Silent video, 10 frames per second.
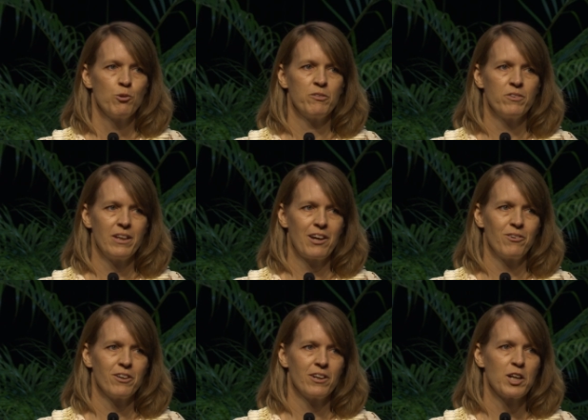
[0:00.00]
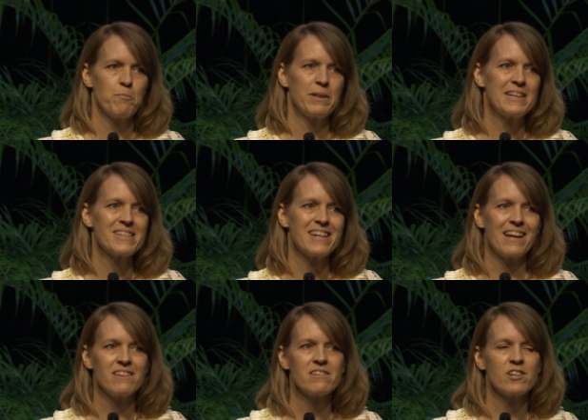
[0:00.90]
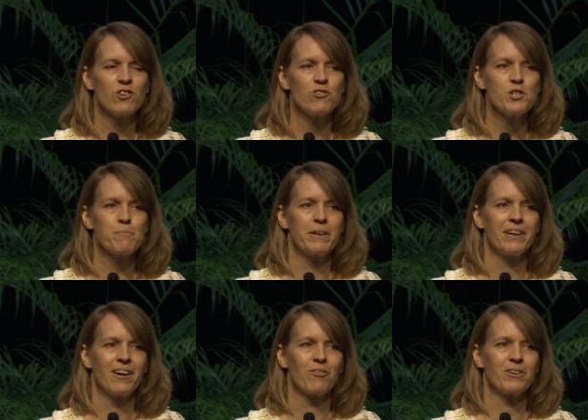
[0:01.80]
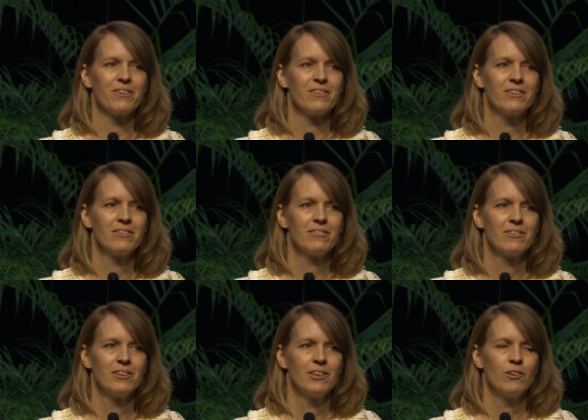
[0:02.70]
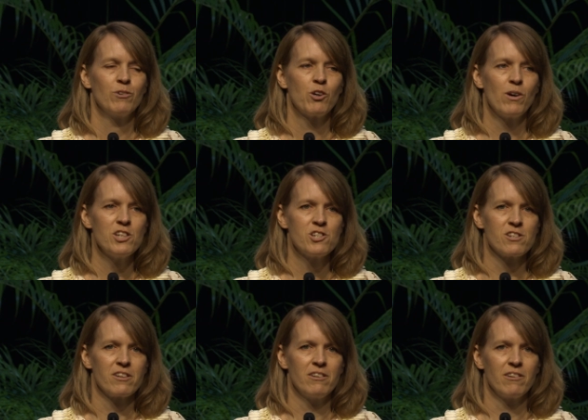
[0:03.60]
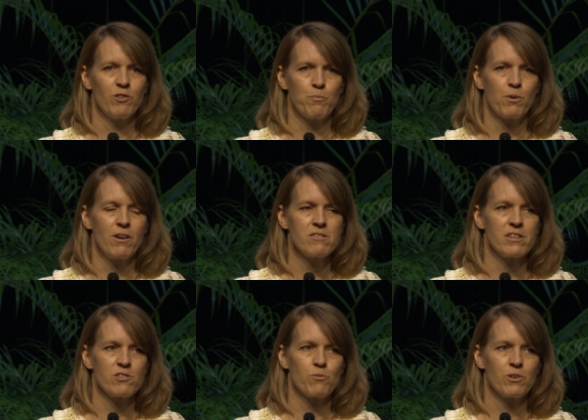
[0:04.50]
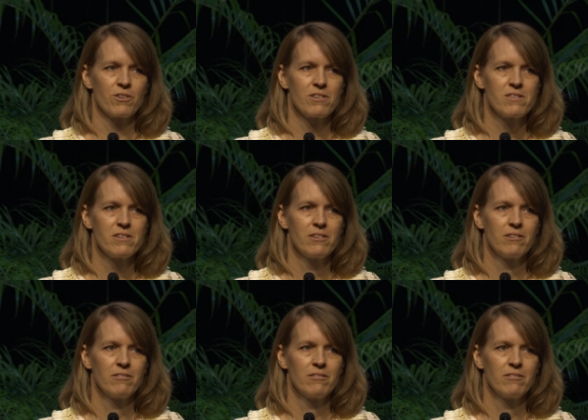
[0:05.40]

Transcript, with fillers: We feel like we are at a complete standstill or spinning our wheels. We question if the process works.